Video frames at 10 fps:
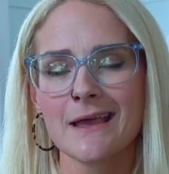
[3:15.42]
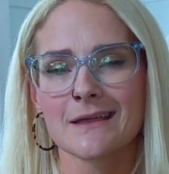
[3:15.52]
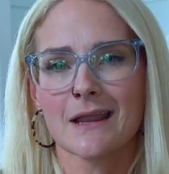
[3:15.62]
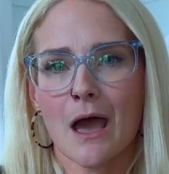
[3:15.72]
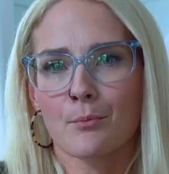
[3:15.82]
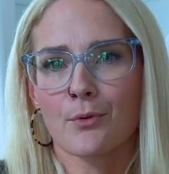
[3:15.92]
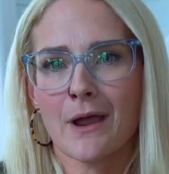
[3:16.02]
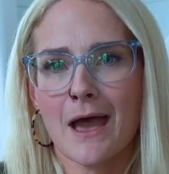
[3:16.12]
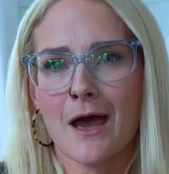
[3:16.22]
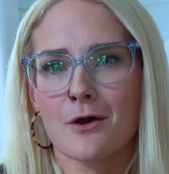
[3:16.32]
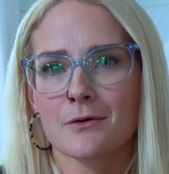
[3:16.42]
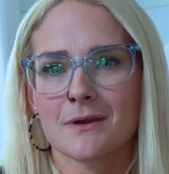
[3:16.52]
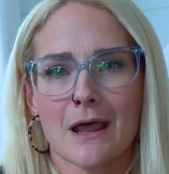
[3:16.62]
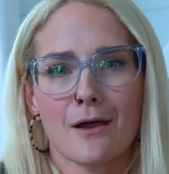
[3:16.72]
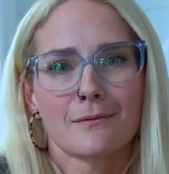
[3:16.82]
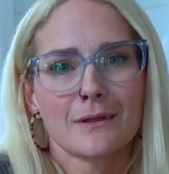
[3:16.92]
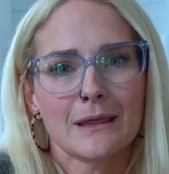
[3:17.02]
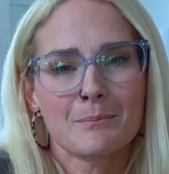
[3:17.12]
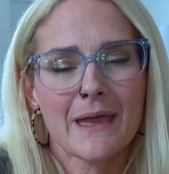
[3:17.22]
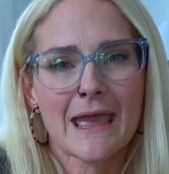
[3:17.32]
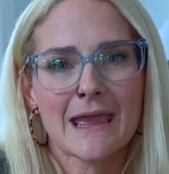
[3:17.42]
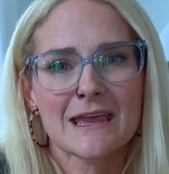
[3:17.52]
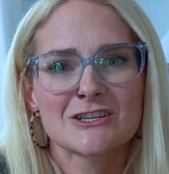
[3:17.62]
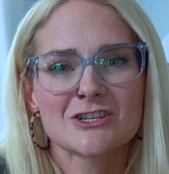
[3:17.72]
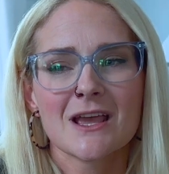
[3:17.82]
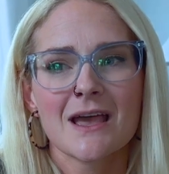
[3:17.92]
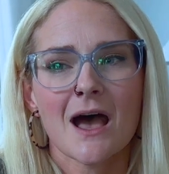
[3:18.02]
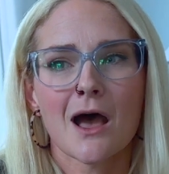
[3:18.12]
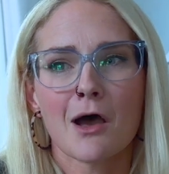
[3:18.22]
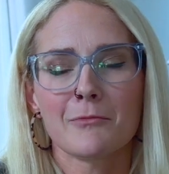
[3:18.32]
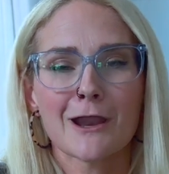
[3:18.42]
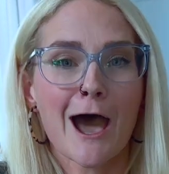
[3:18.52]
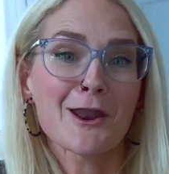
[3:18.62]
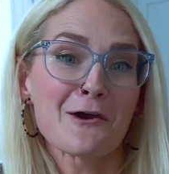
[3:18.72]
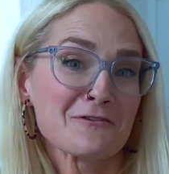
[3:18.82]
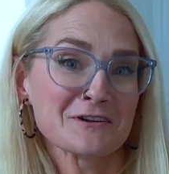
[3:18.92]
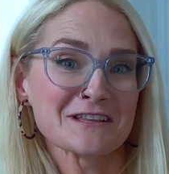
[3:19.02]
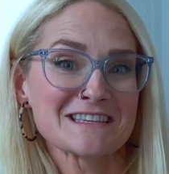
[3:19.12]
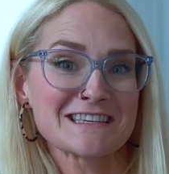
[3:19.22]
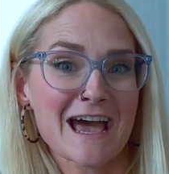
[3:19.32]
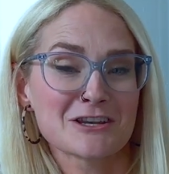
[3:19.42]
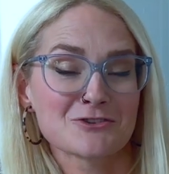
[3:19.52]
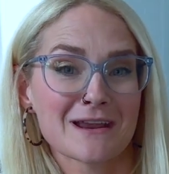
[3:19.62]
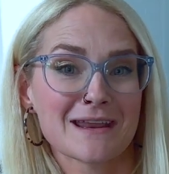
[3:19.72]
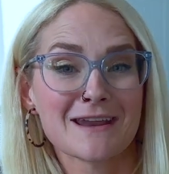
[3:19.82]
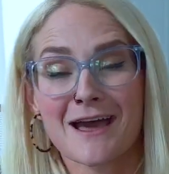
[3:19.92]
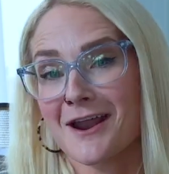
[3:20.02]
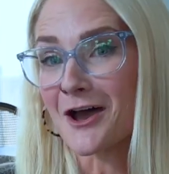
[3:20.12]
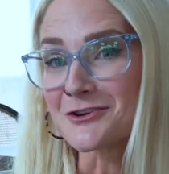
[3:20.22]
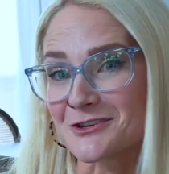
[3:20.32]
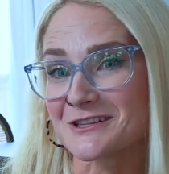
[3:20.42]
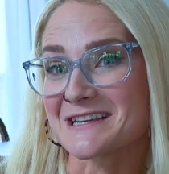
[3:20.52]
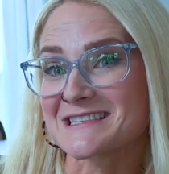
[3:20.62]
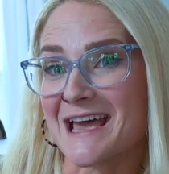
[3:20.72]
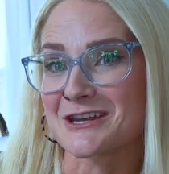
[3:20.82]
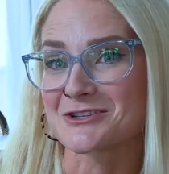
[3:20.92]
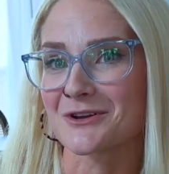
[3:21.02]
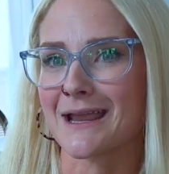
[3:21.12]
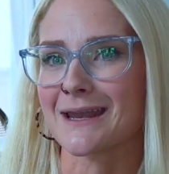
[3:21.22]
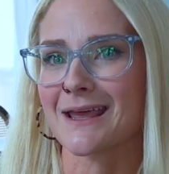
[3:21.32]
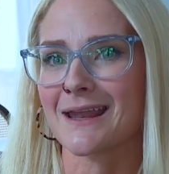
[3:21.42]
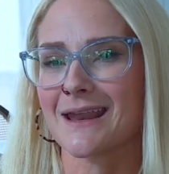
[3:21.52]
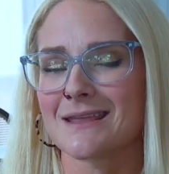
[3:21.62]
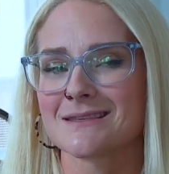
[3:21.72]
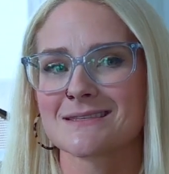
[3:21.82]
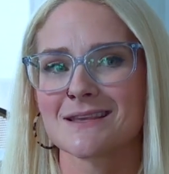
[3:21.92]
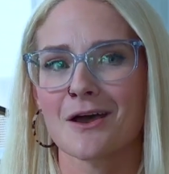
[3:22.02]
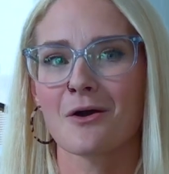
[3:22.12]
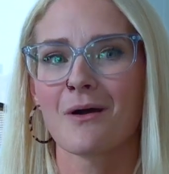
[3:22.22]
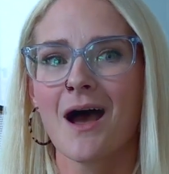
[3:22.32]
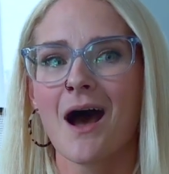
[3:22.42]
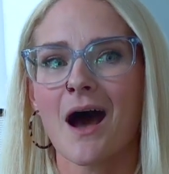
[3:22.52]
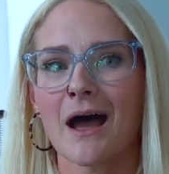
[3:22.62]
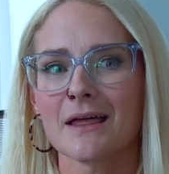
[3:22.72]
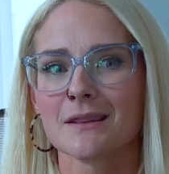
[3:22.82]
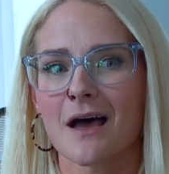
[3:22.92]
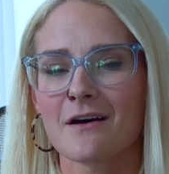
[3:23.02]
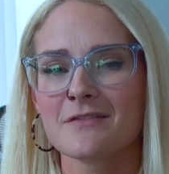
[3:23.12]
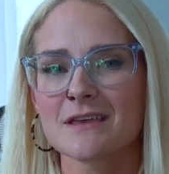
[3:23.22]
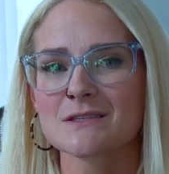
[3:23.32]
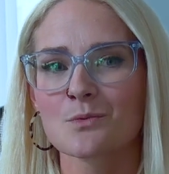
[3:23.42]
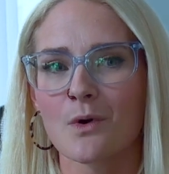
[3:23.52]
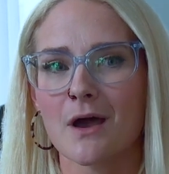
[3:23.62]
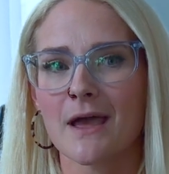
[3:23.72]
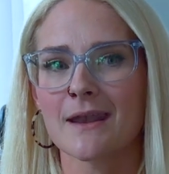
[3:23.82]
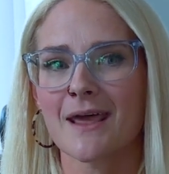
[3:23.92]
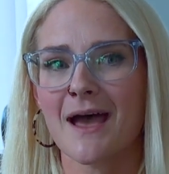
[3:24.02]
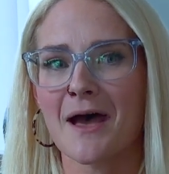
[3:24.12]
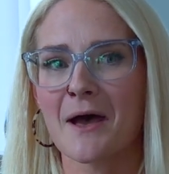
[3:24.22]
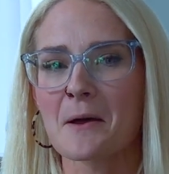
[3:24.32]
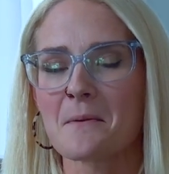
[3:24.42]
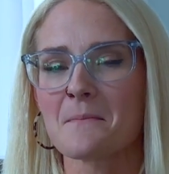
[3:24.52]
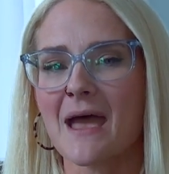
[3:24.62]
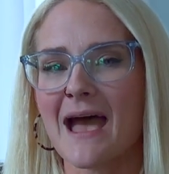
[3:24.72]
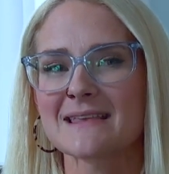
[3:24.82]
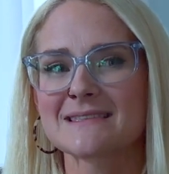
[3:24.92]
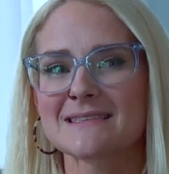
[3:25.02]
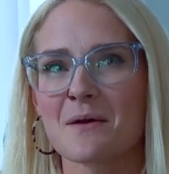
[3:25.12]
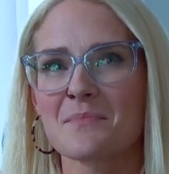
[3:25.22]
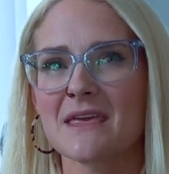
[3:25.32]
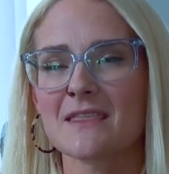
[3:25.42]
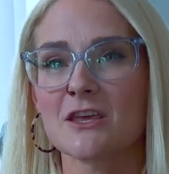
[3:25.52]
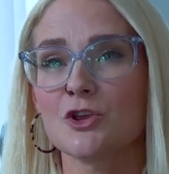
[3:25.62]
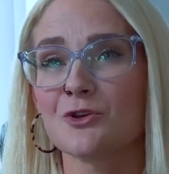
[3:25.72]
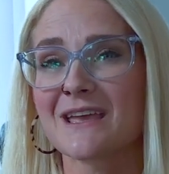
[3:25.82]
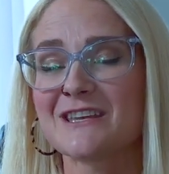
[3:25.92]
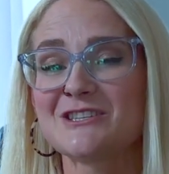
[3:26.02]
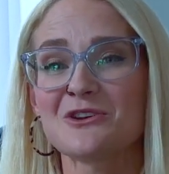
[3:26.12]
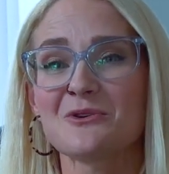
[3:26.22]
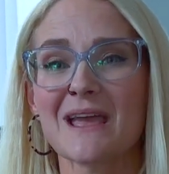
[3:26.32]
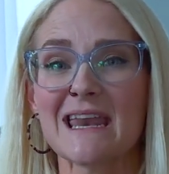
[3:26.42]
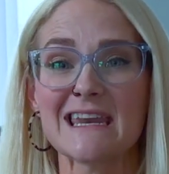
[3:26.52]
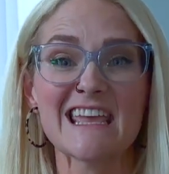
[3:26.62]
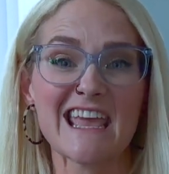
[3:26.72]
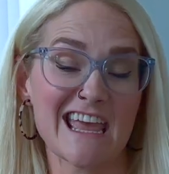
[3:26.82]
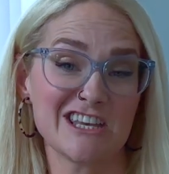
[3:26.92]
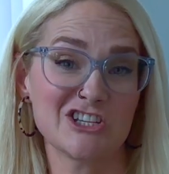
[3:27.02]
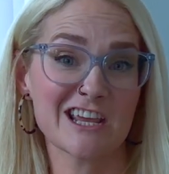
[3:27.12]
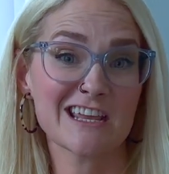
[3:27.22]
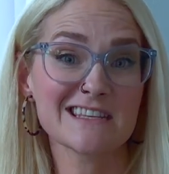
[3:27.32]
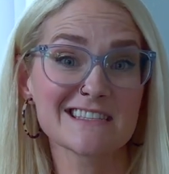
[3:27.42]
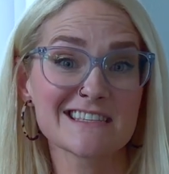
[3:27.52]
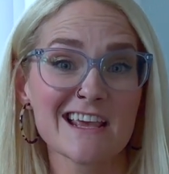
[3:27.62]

not brown, not really beige, not overly saturated, not underly saturated. And so I love this one as something that you can do in kitchens